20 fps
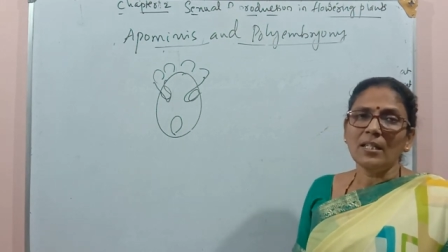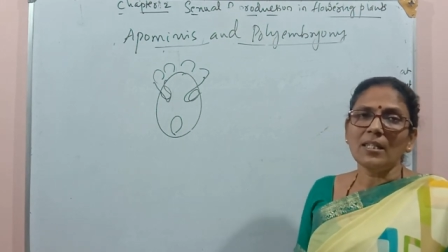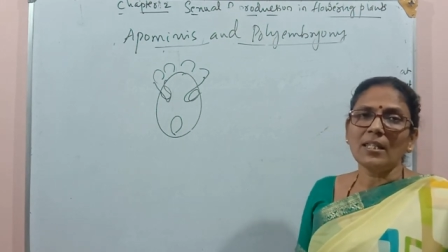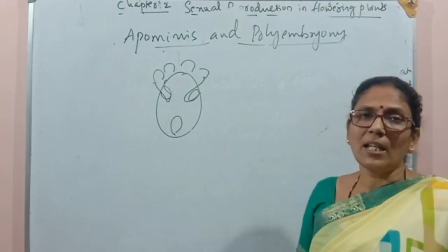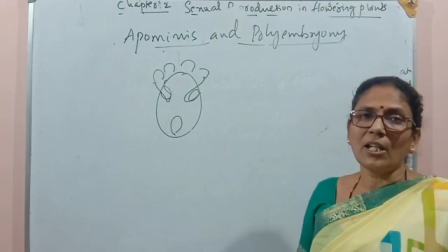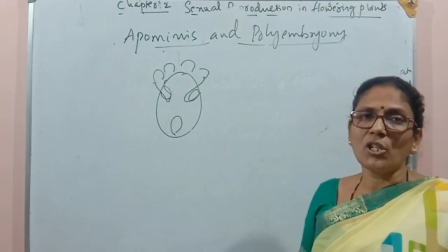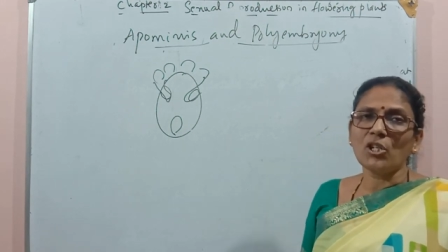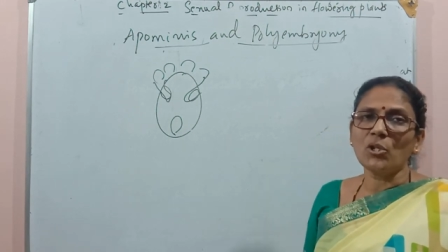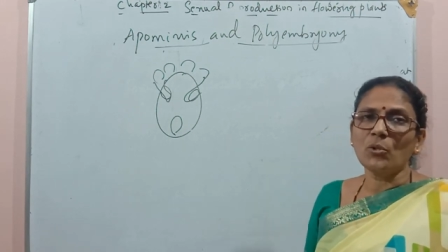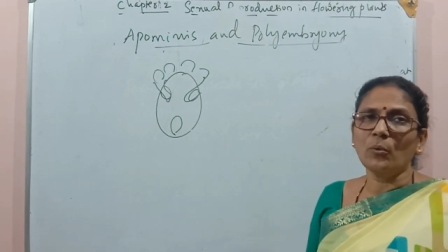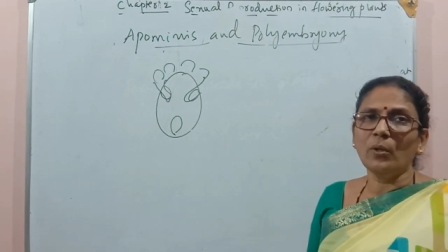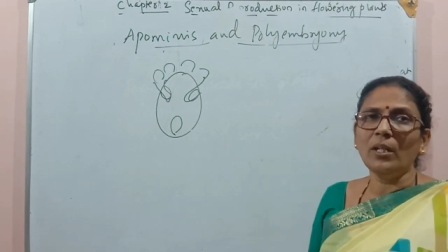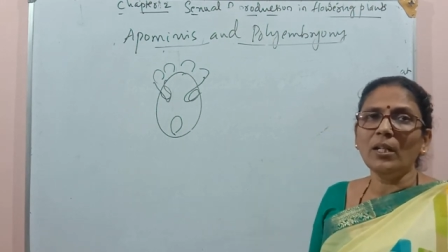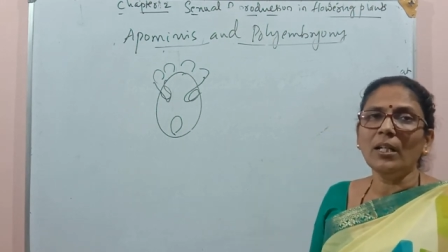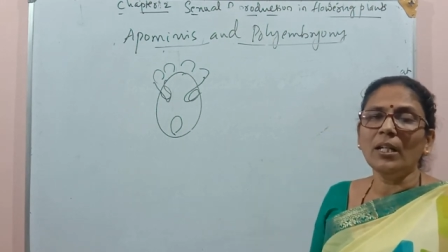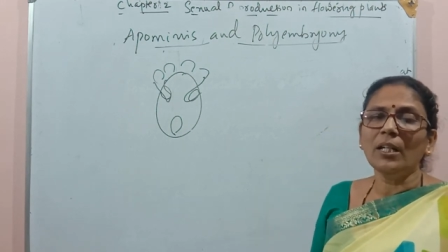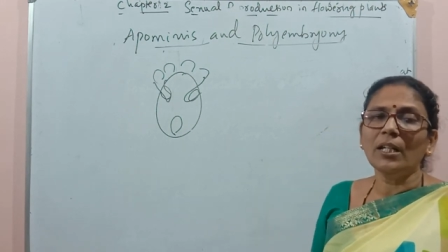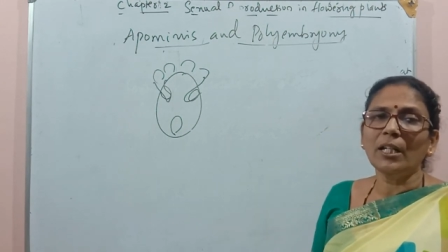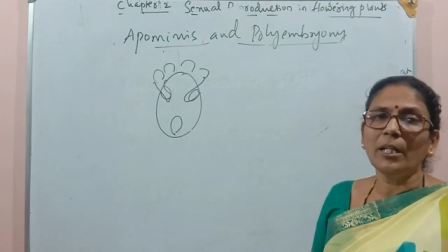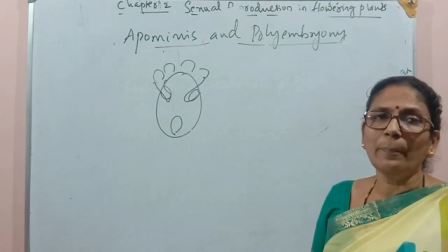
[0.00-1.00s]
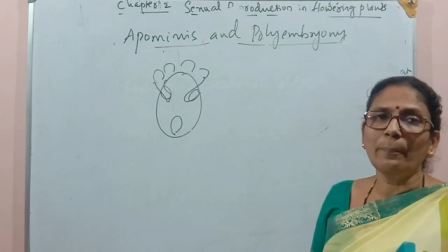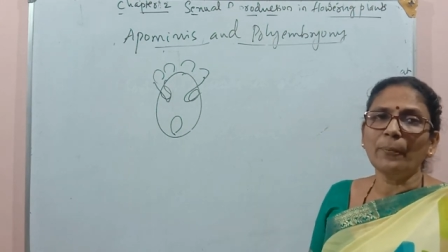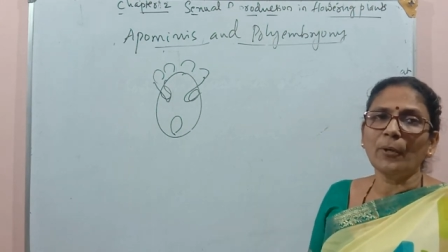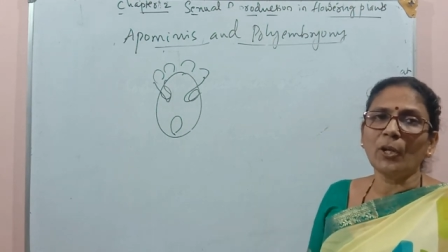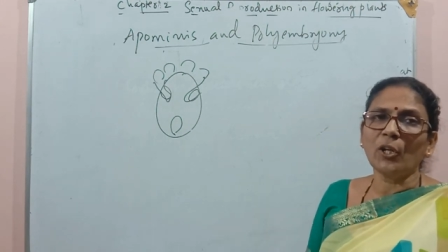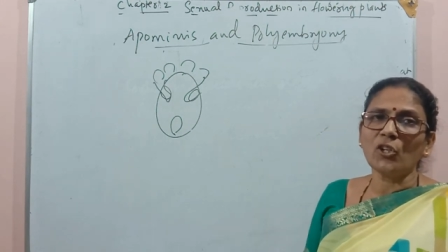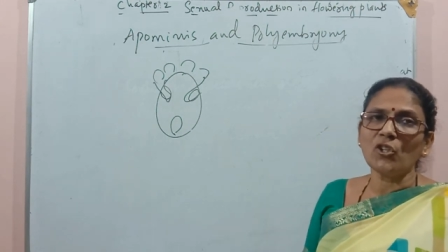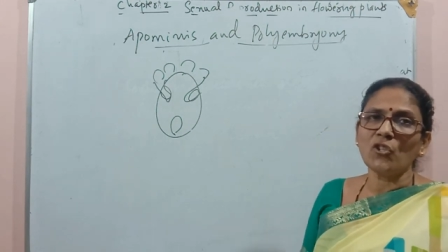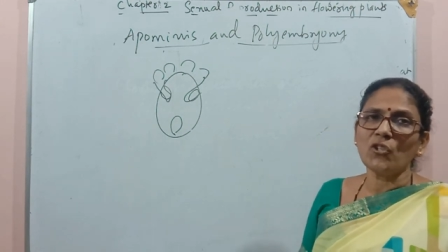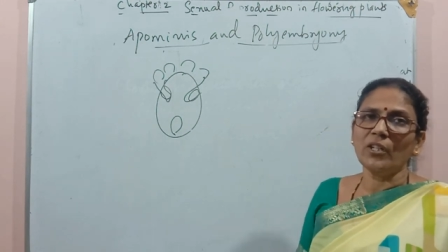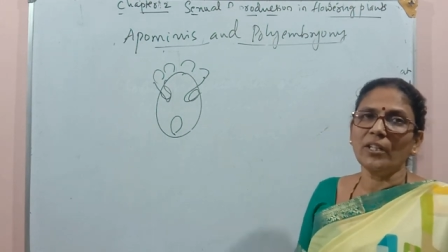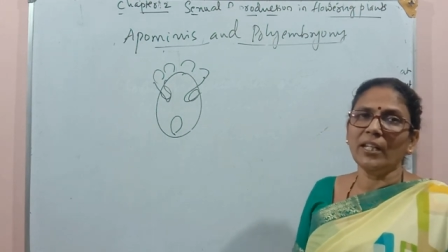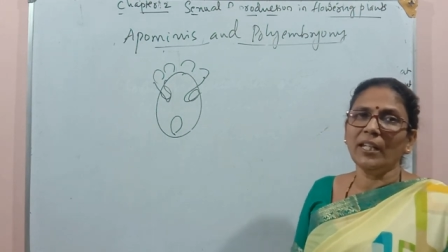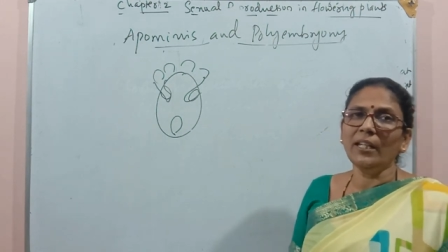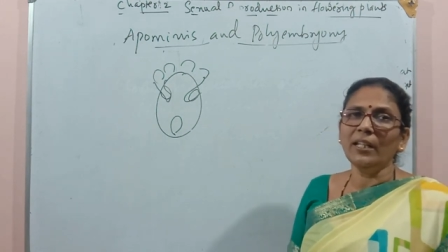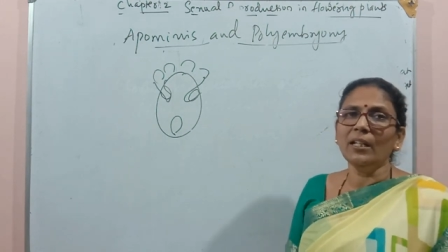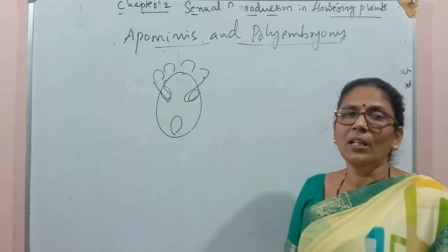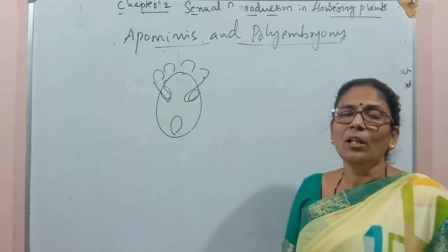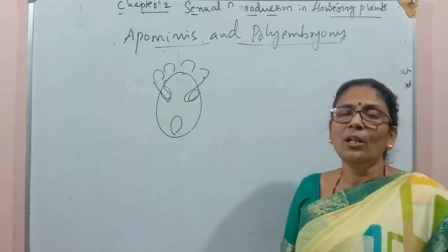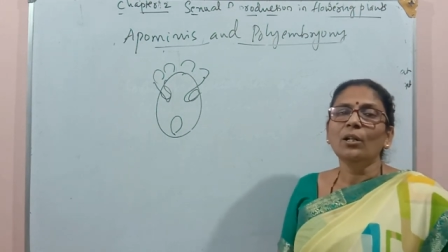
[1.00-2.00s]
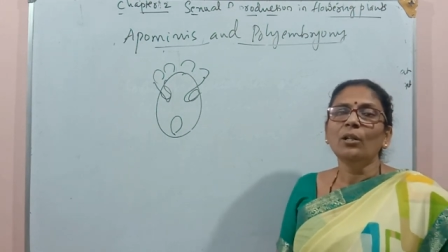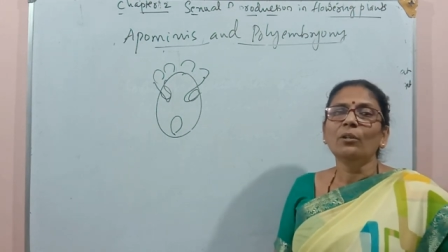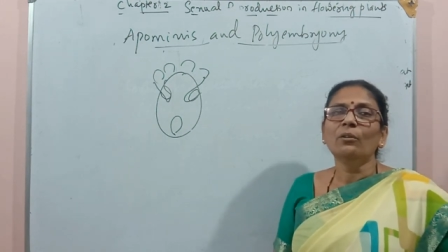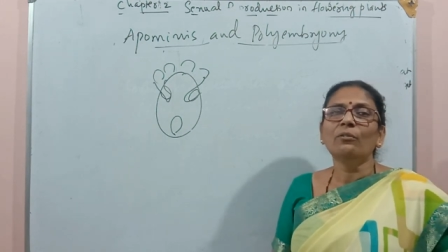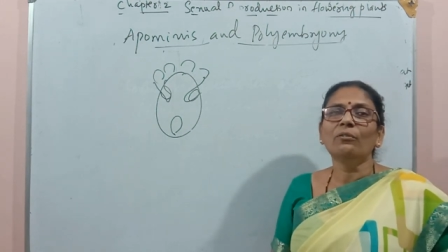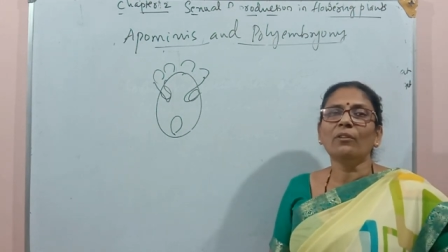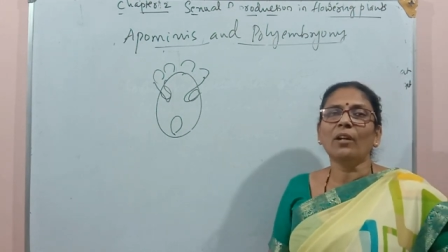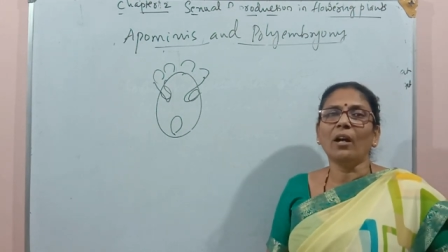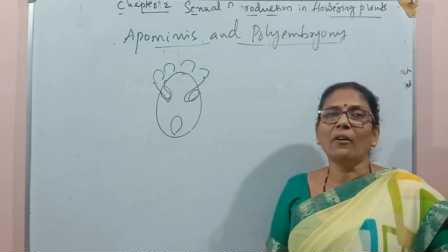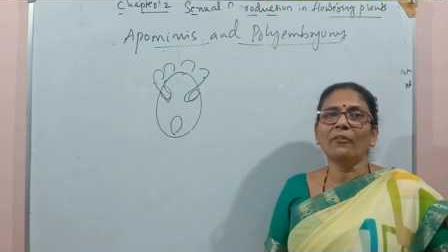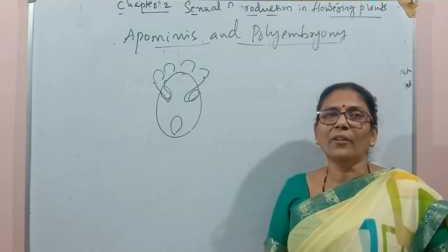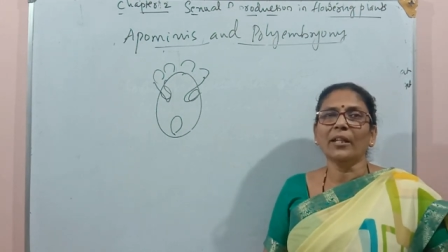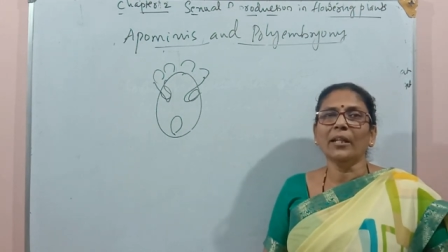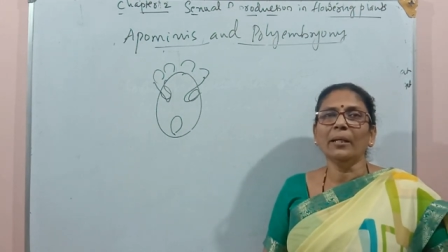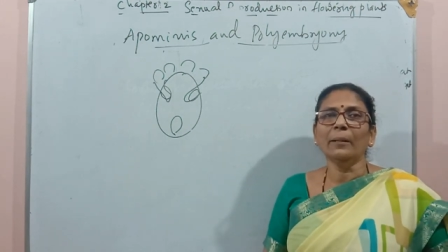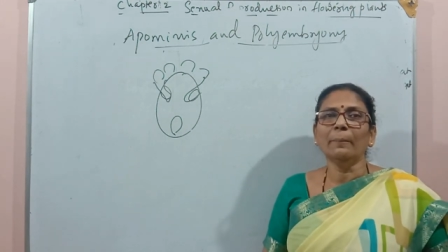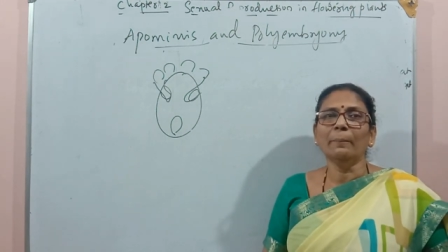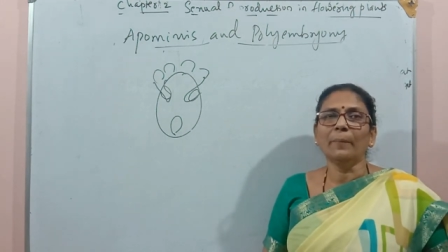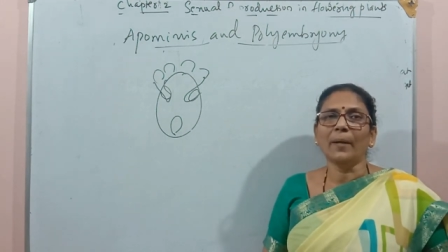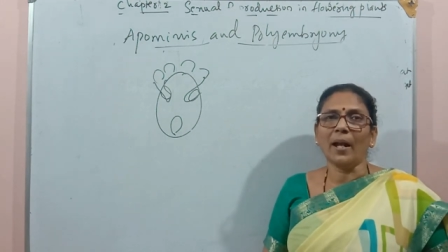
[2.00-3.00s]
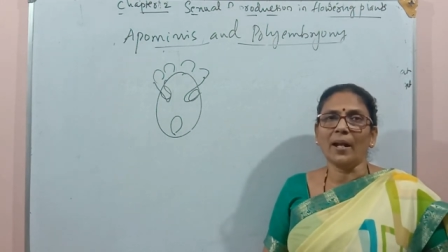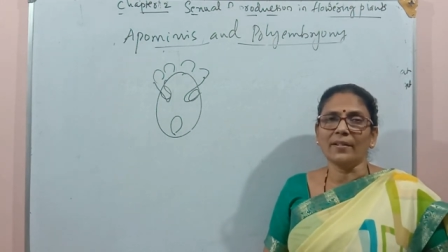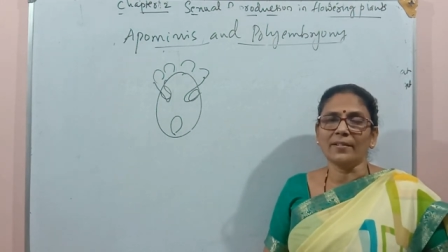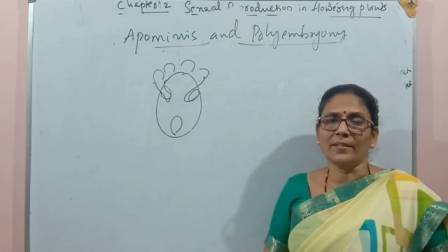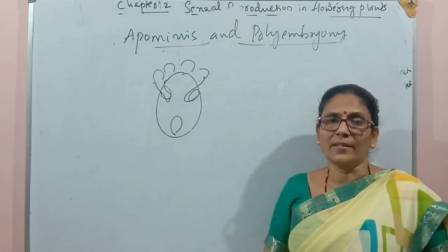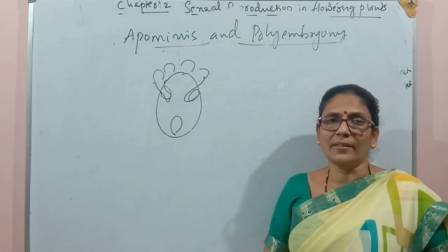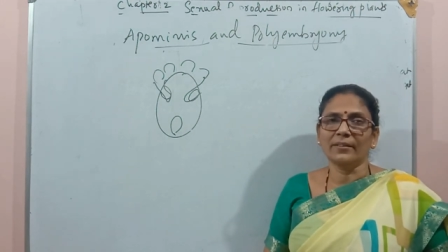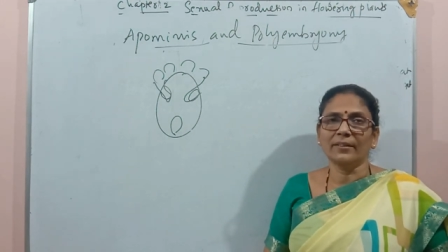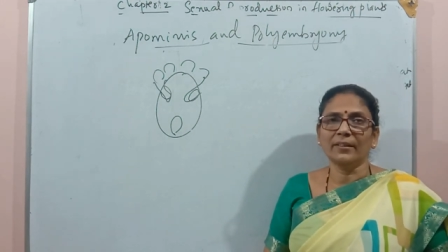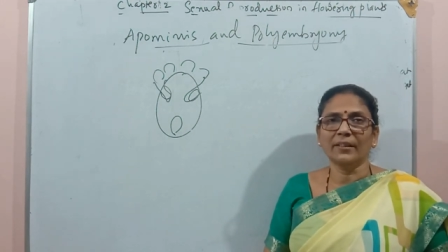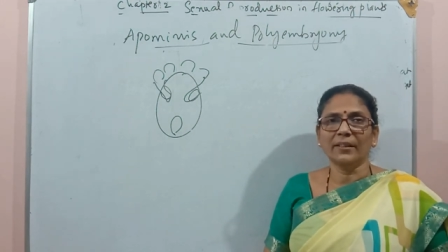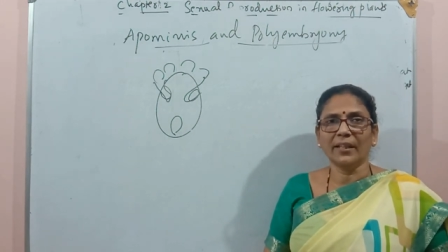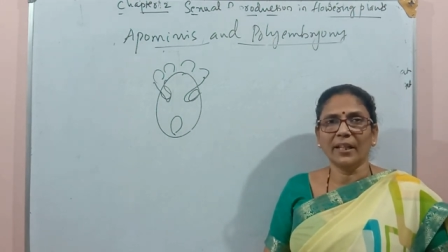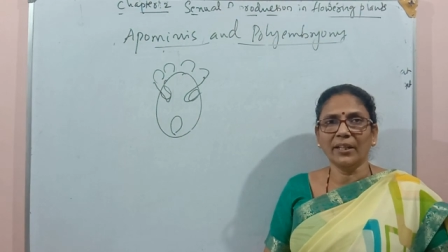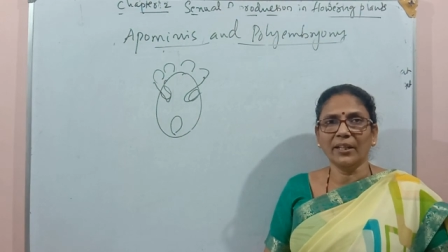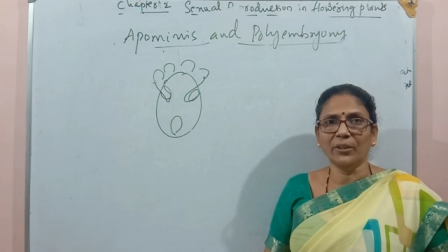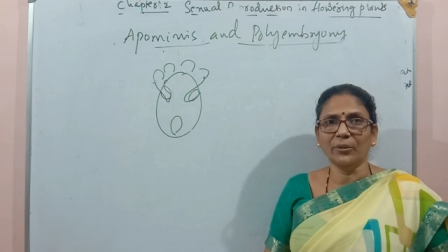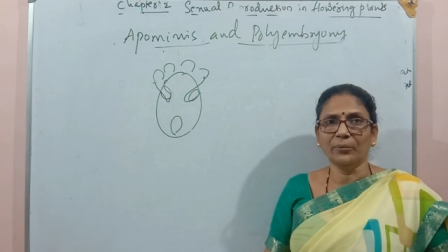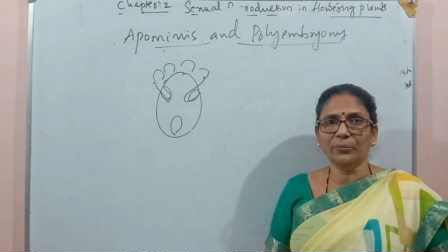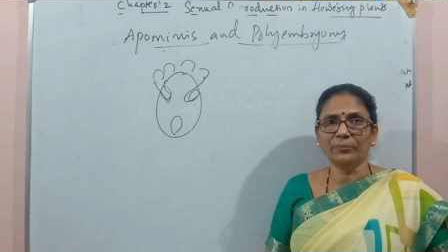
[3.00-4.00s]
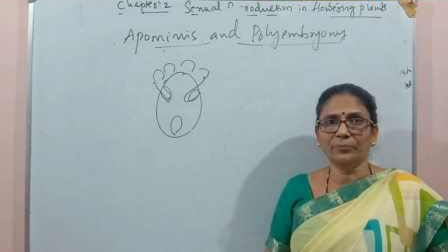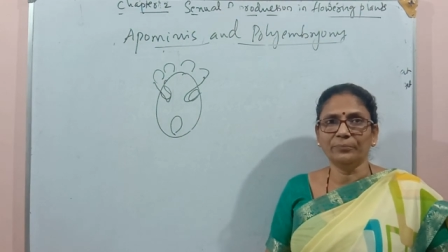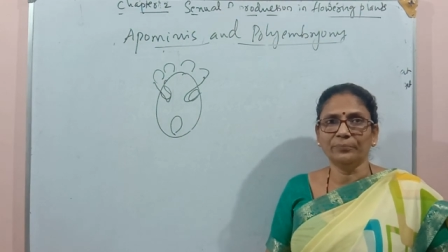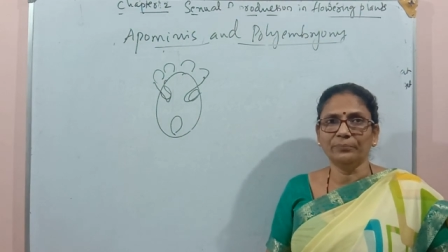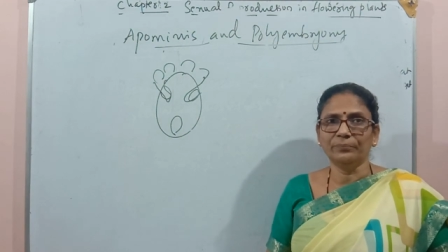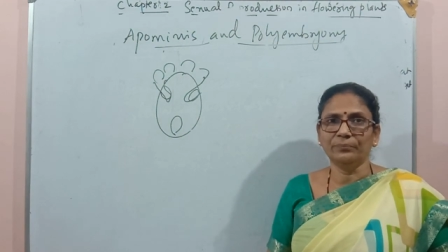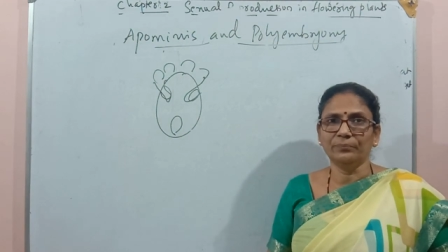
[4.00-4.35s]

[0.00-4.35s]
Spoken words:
sexual reproduction in flowering plants. Thank you.